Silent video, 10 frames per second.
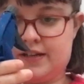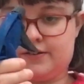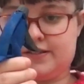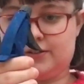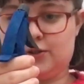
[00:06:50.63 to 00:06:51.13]
now,
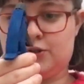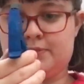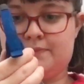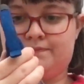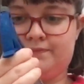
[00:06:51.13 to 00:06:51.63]
because it'll all
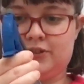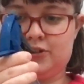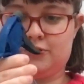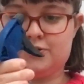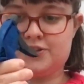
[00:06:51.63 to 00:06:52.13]
be
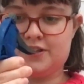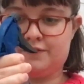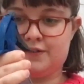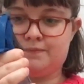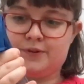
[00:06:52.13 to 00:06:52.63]
crusty
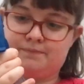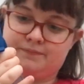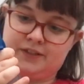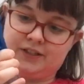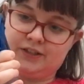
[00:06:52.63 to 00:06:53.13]
from the
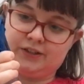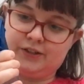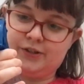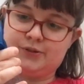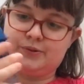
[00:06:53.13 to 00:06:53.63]

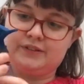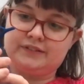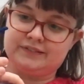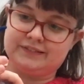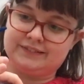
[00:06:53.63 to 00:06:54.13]
glue
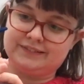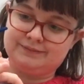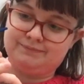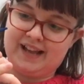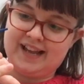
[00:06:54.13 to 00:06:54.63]
and
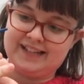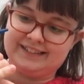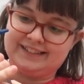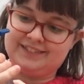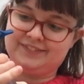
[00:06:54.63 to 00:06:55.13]

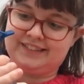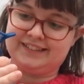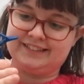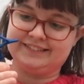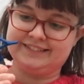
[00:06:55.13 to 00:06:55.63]
paint and
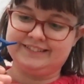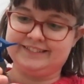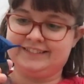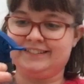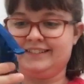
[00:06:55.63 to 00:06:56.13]
everything.
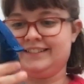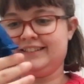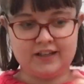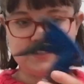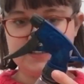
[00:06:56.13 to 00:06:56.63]
Oh,
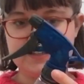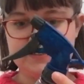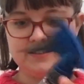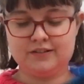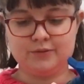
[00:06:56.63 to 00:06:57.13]
I
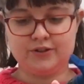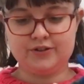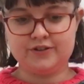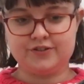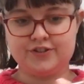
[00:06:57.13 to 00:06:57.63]
think we're
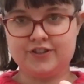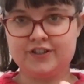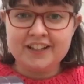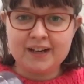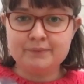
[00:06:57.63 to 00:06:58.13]
good.
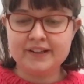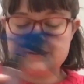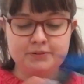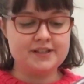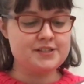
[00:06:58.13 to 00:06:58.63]
I'm
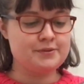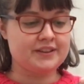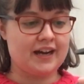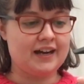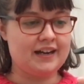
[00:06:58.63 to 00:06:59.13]
really pleased
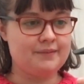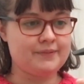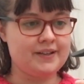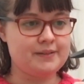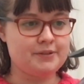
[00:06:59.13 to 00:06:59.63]
with that. I'm
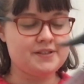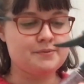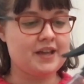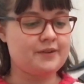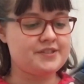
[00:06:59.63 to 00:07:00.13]
really pleased
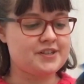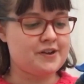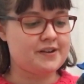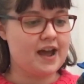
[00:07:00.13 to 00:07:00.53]
with how it's turned